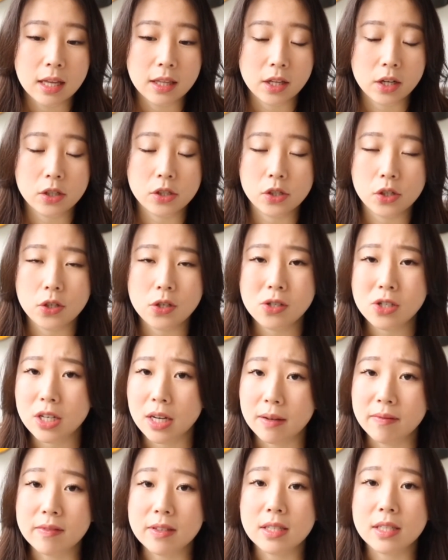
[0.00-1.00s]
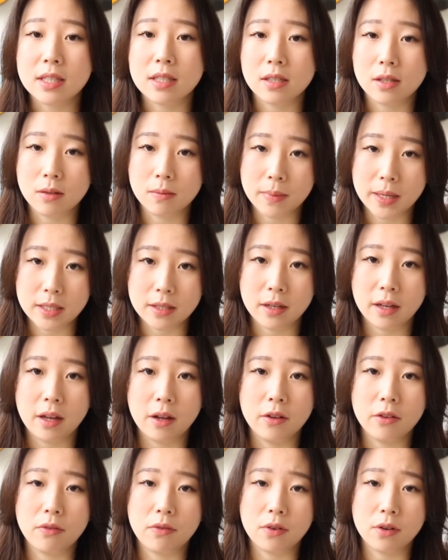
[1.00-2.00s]
there's a huge emphasis on mental
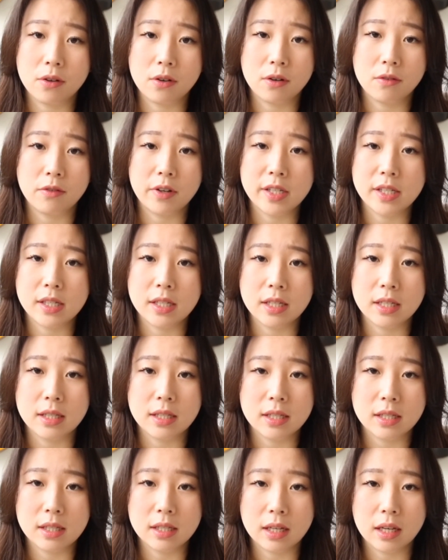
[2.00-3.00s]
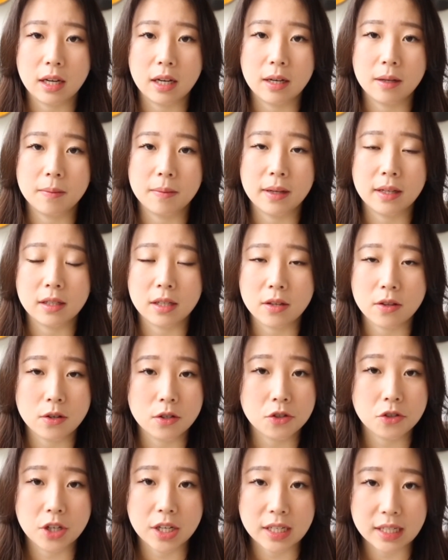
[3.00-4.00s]
health for residents and other
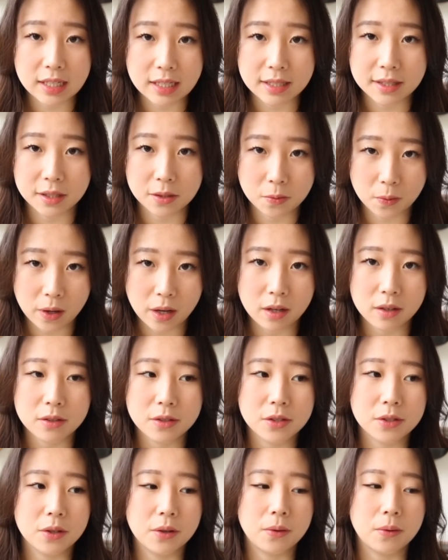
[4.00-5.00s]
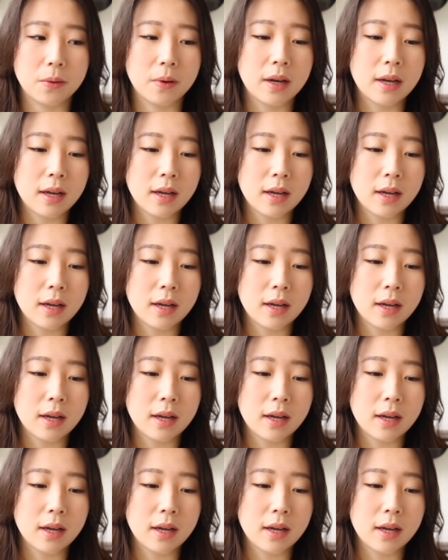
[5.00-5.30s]
trainees as well. So